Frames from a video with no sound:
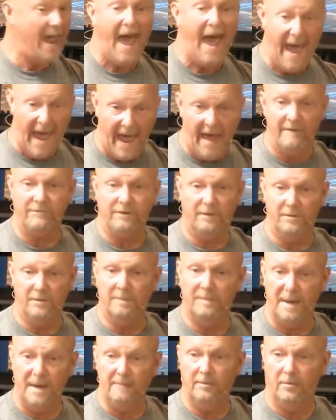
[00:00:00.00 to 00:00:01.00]
half of the
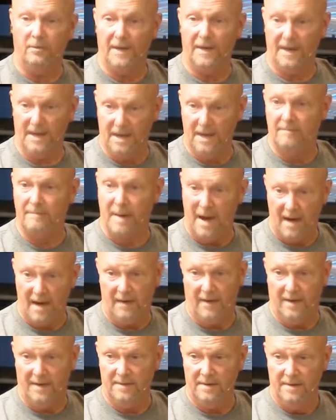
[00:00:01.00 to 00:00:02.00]
people that get
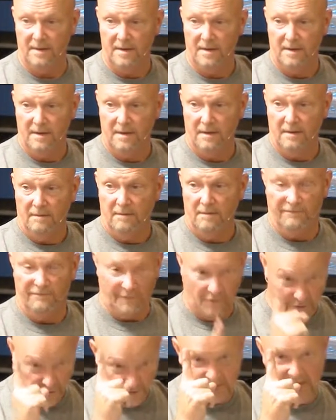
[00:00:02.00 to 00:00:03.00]
married the
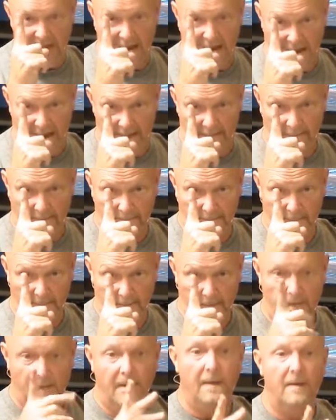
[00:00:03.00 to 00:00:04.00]
first time
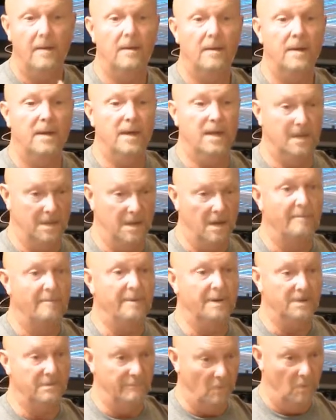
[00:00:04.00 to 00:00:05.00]
end
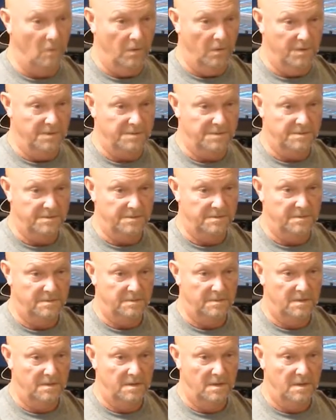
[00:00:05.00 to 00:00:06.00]
up in divorce.
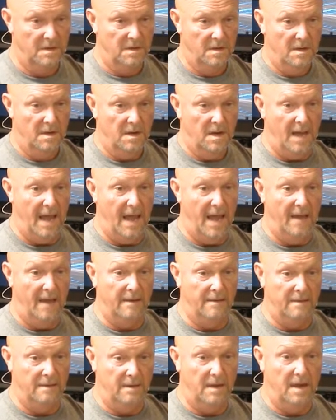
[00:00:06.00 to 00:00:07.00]

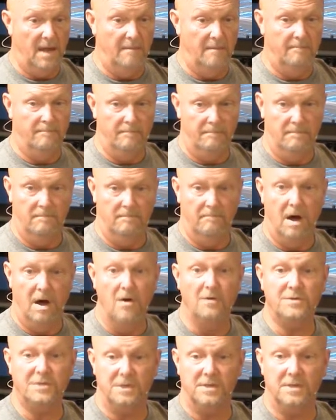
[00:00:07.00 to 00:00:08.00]
And, and
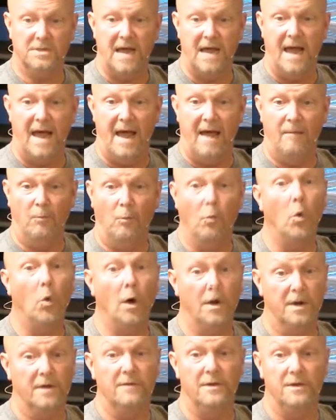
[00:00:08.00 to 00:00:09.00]
most of the time,
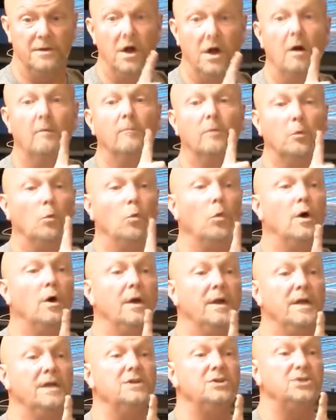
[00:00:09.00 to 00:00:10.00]
one of the number
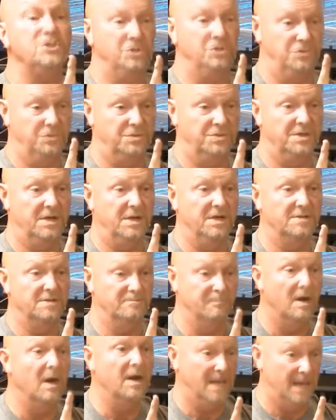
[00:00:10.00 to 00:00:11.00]
one issues is
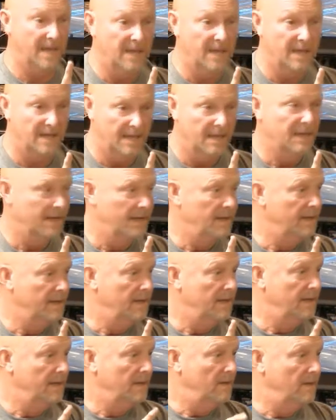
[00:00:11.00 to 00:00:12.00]
money
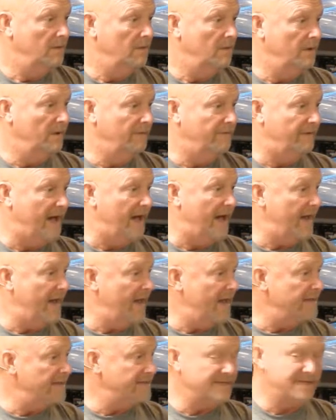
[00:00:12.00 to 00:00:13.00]
when the
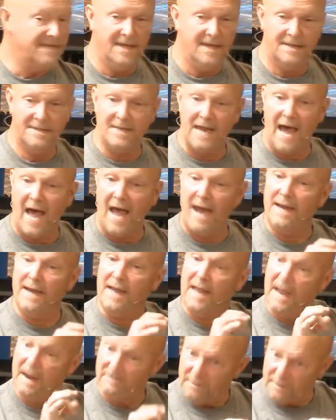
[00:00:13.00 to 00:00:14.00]
finances get tight,
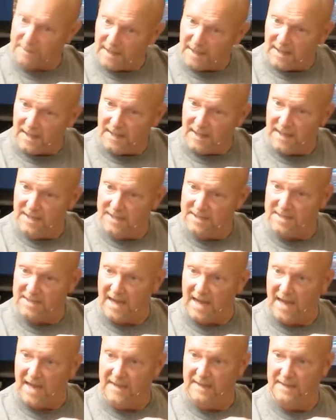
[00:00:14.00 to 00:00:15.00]
everything gets
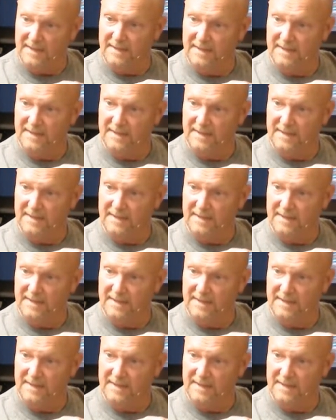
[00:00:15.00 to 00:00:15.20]
tight.